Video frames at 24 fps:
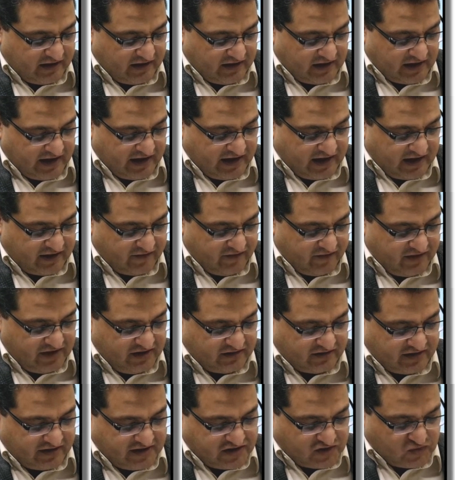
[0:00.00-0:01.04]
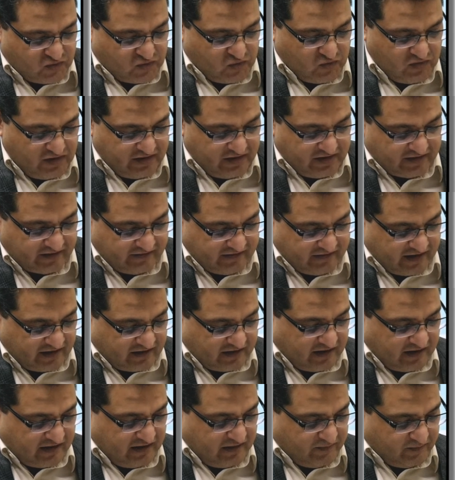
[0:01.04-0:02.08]
like at a very threshold, reject
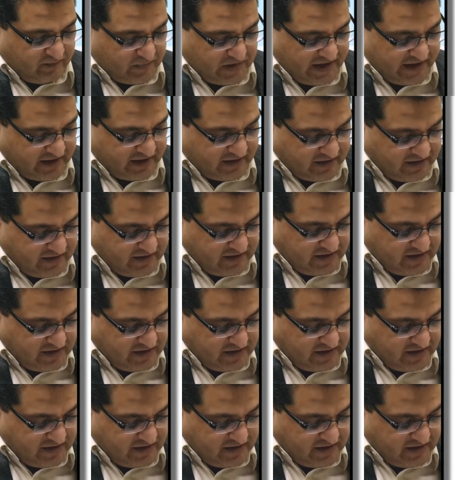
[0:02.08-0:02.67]
a plaint.